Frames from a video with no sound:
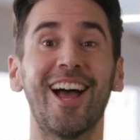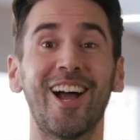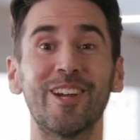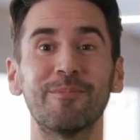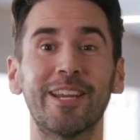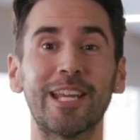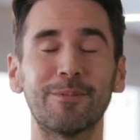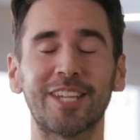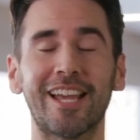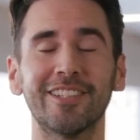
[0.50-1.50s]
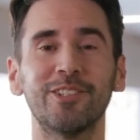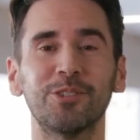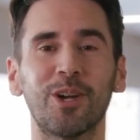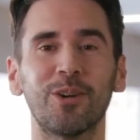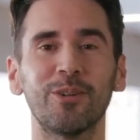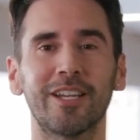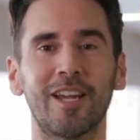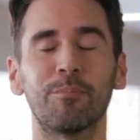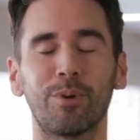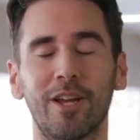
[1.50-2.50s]
Hi, my name is Alan Lugo, and
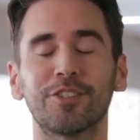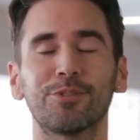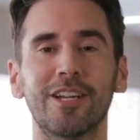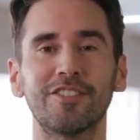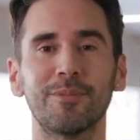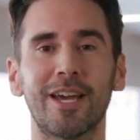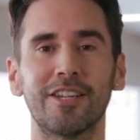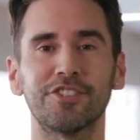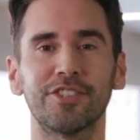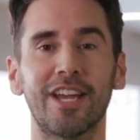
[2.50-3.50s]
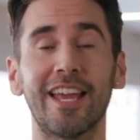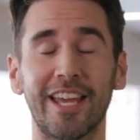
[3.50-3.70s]
I'm Product Strategy Manager at